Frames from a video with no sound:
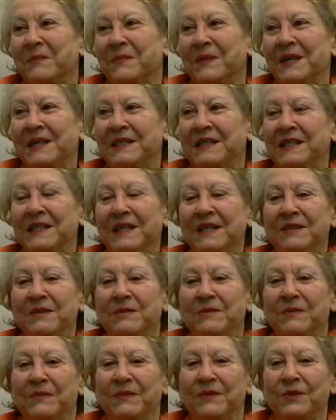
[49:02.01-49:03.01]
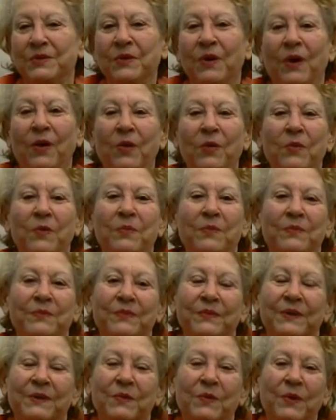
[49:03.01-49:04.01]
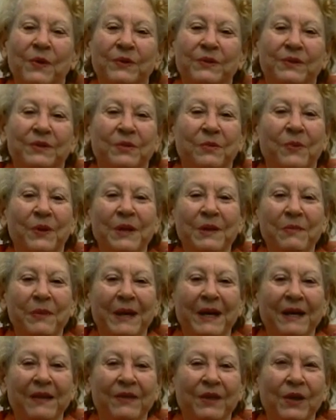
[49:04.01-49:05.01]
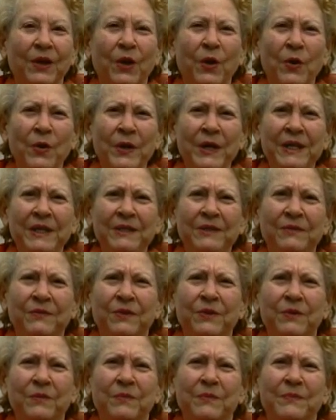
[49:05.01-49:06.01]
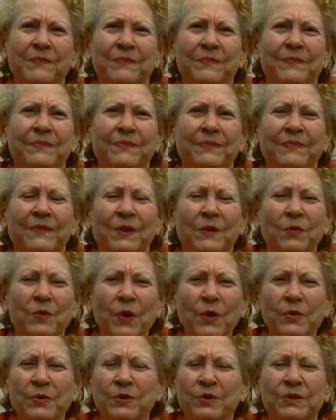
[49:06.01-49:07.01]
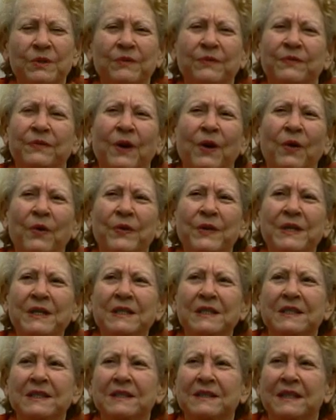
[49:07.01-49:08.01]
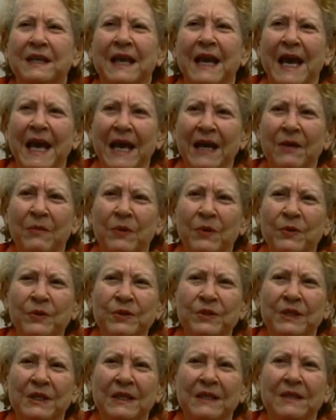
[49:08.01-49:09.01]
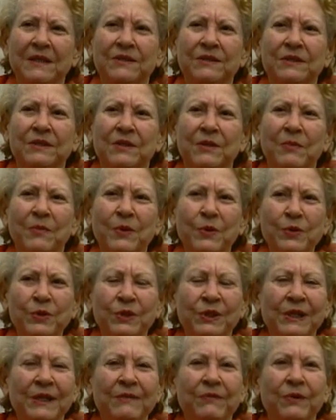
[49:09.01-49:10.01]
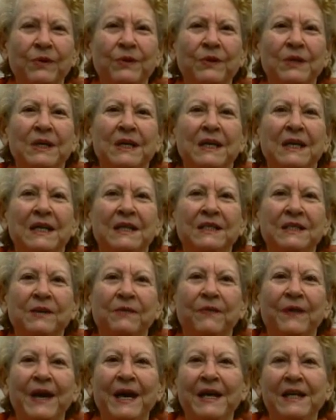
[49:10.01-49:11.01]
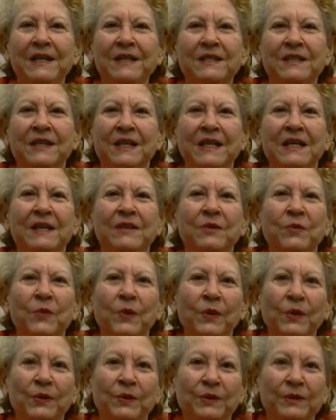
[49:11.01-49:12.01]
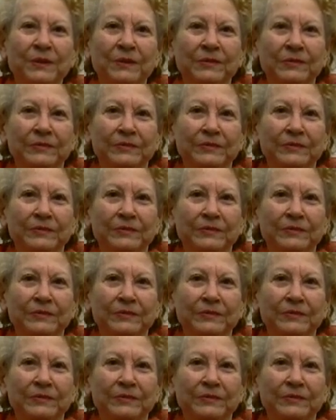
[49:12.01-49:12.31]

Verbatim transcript: they said, you all want to bring back the loin of the roast of all these animals, and the moose liver is the finest thing in the world.